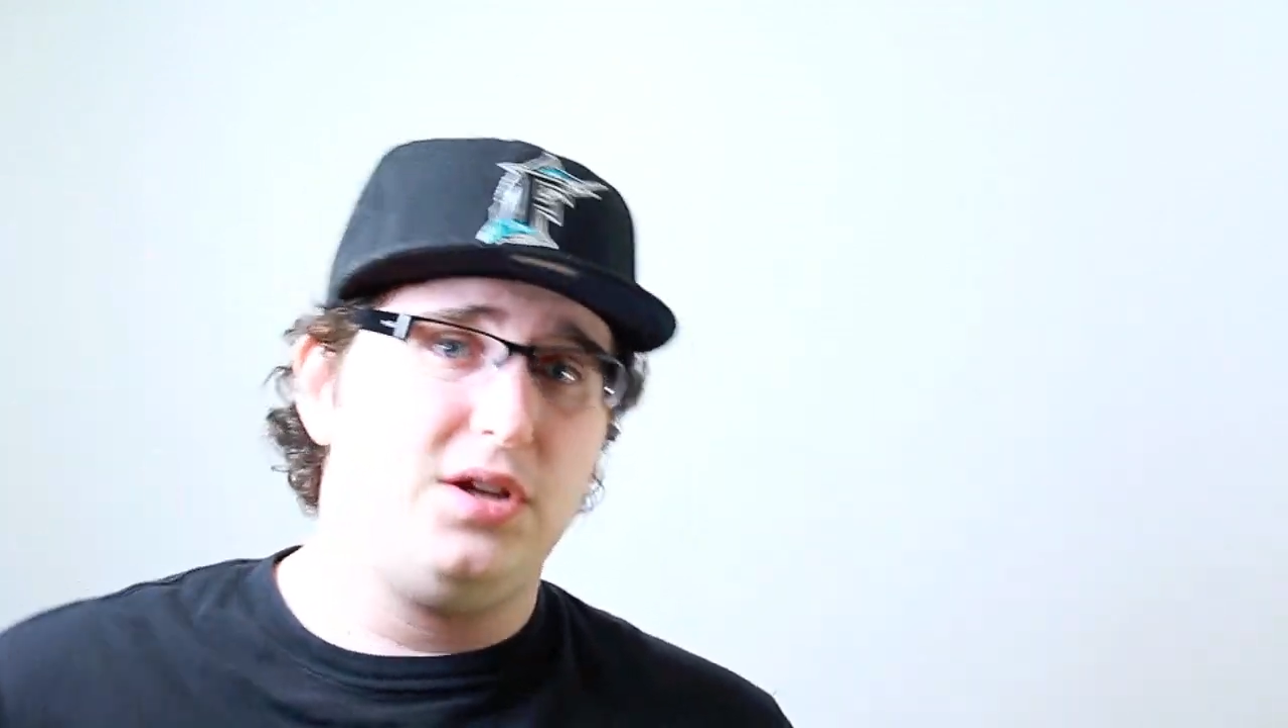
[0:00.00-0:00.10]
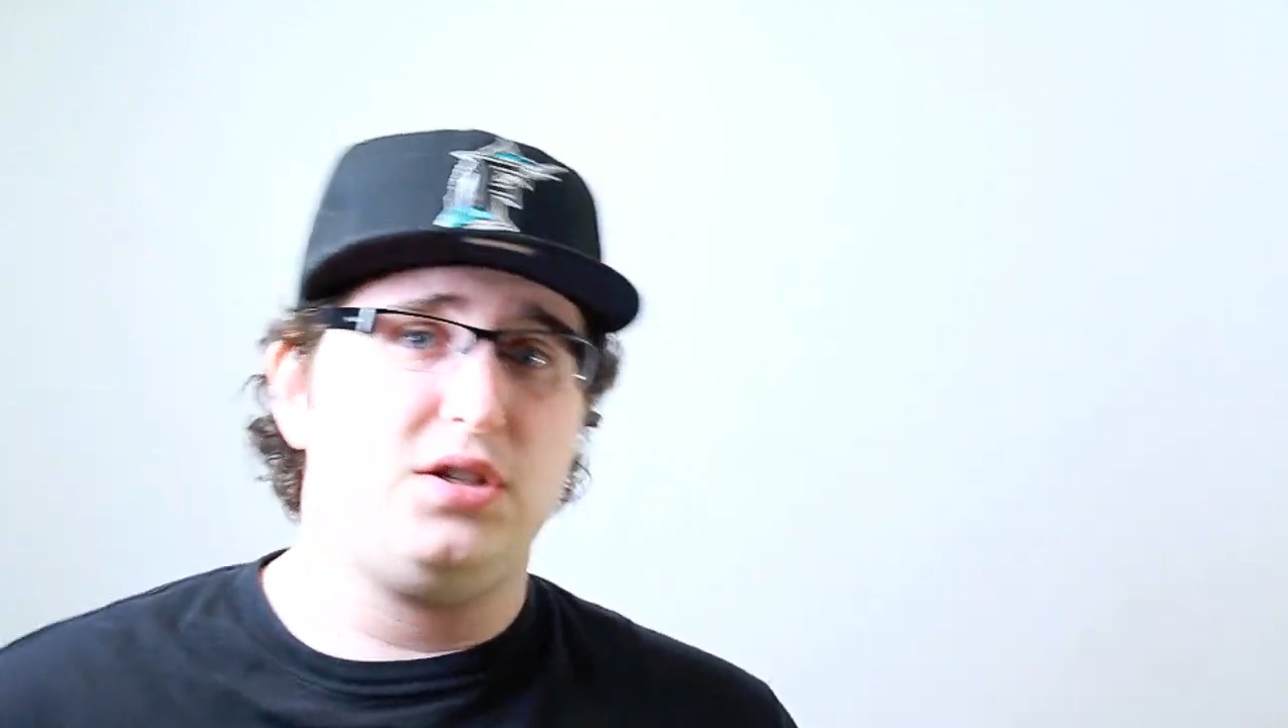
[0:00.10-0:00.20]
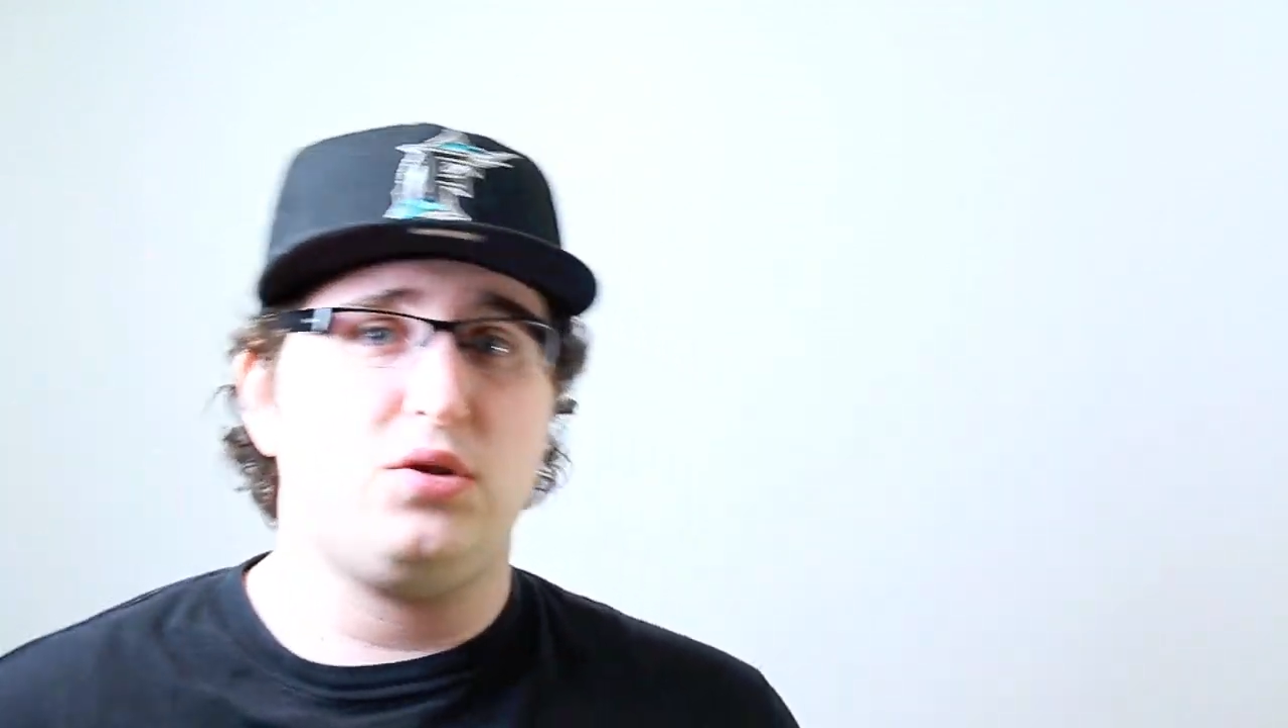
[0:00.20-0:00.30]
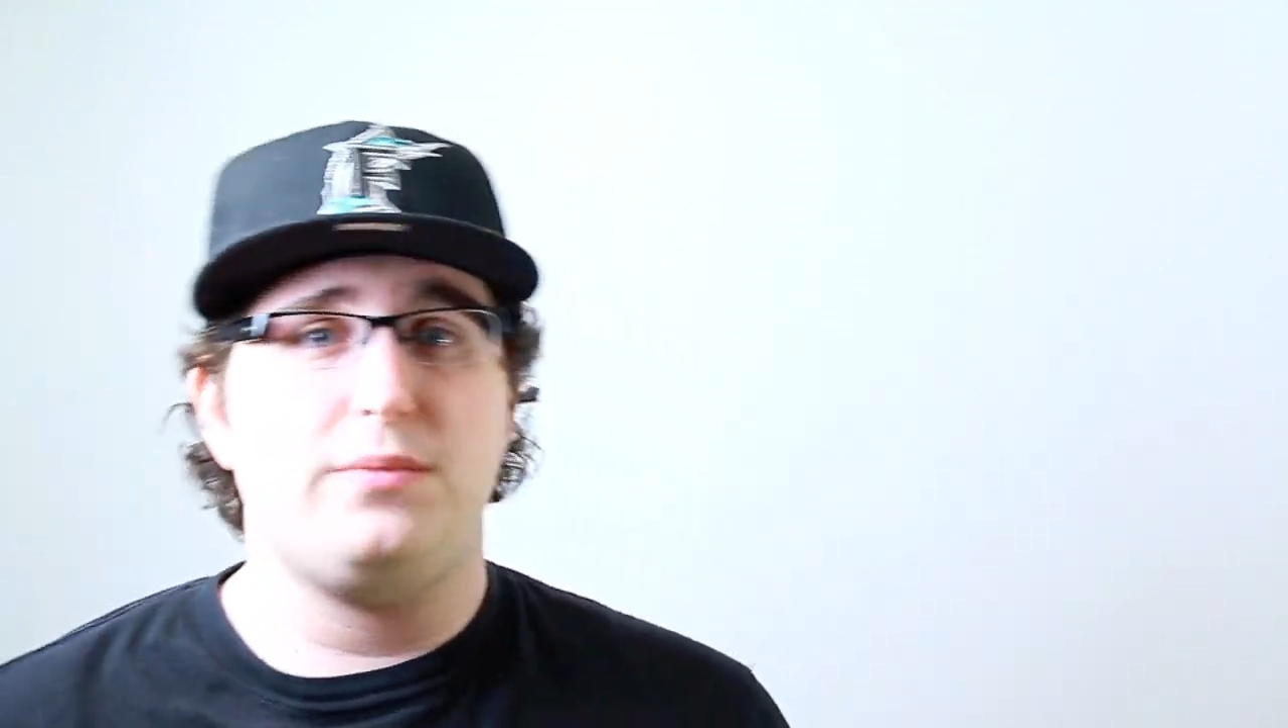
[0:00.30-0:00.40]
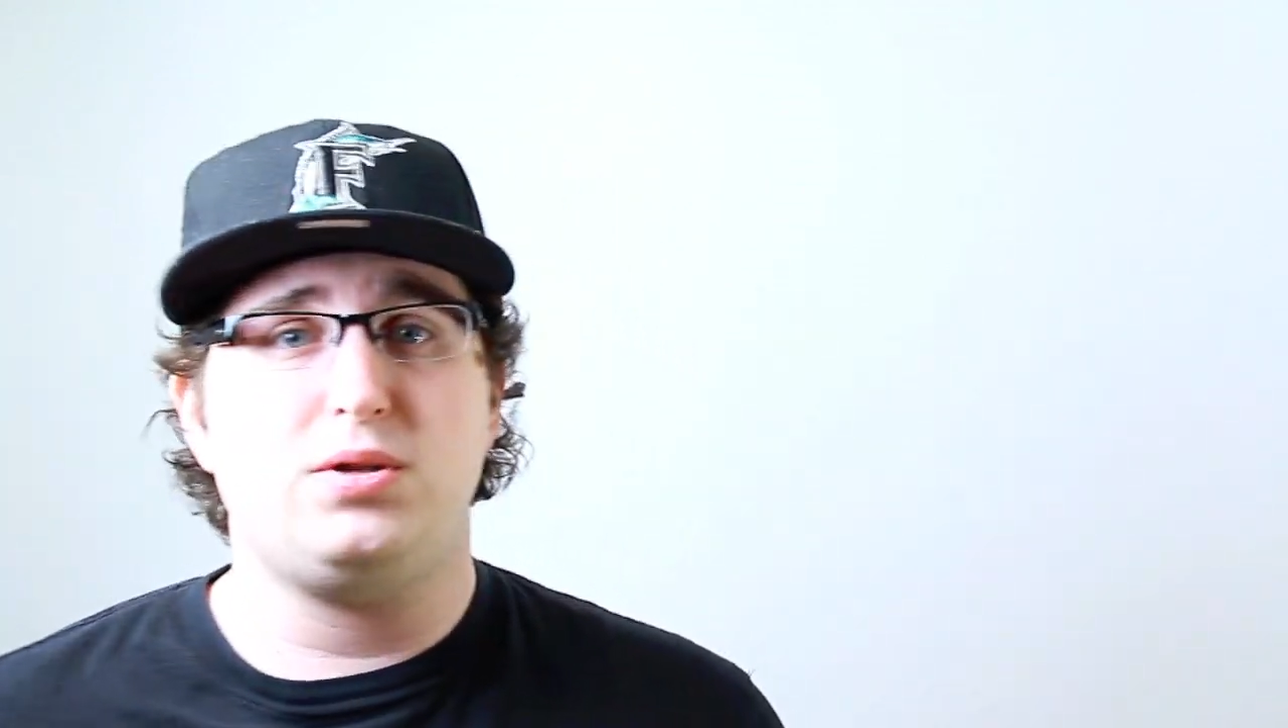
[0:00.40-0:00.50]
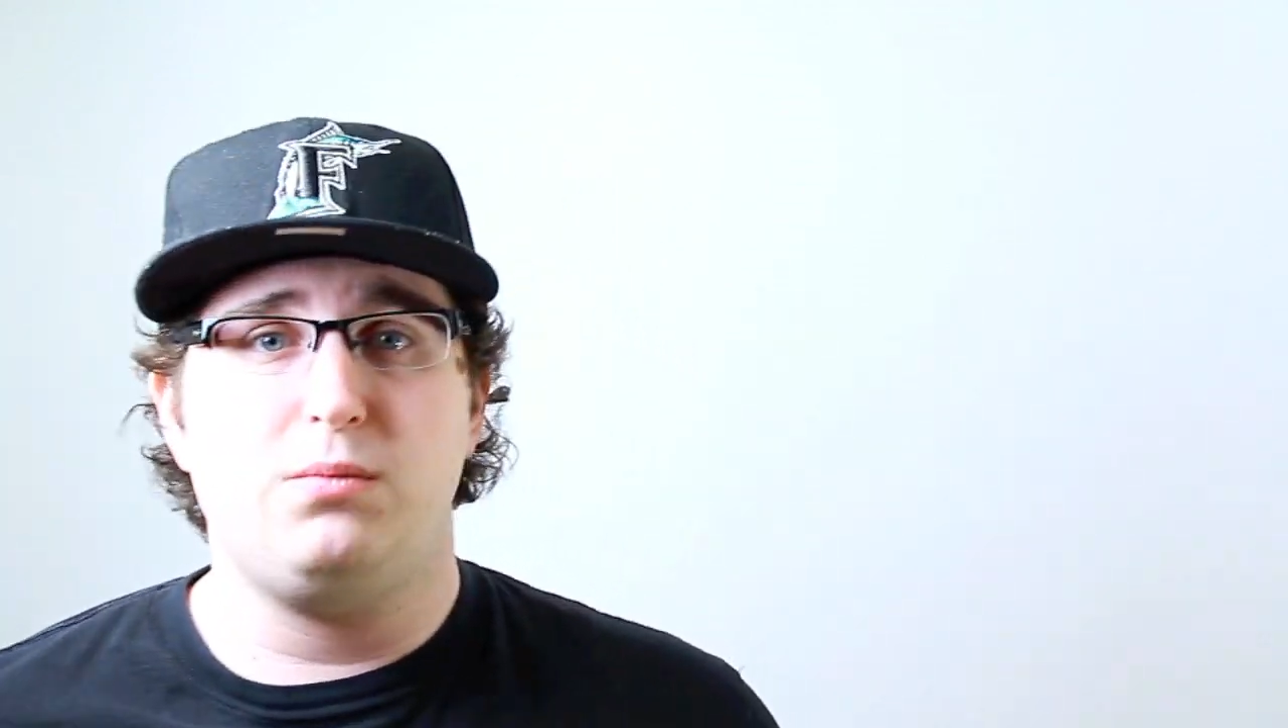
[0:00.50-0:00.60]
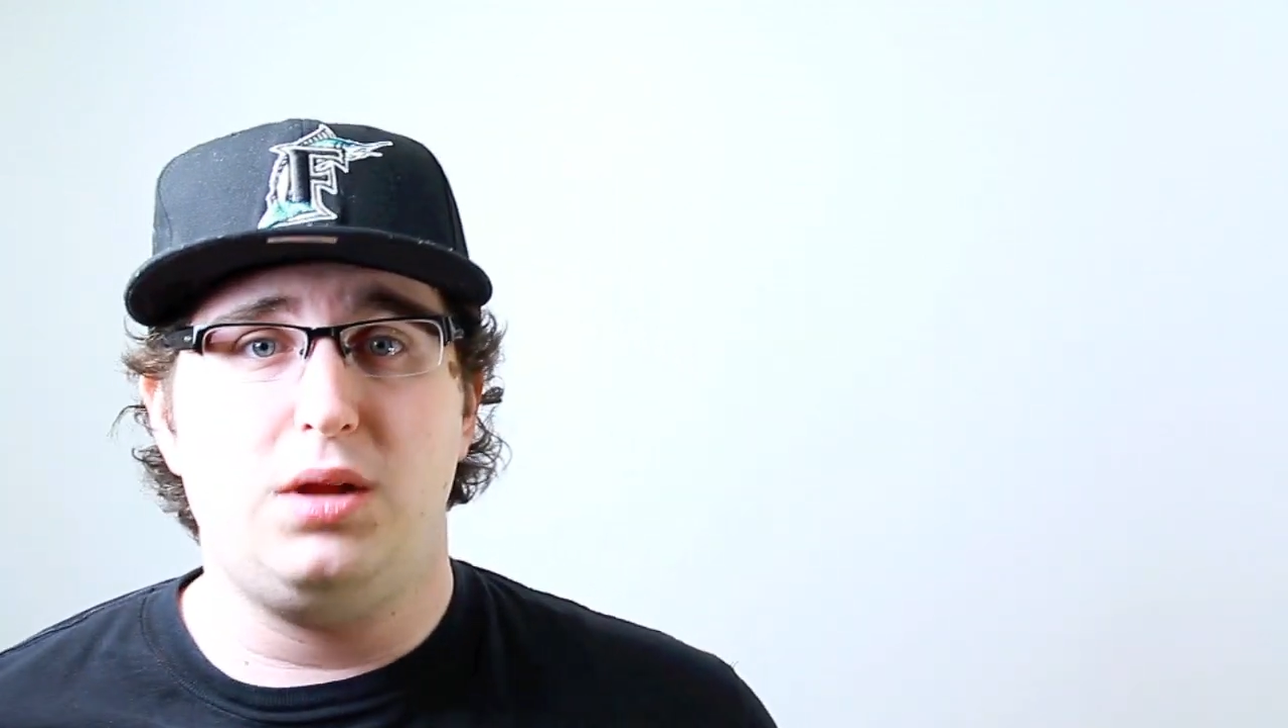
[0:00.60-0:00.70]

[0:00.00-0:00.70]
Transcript: description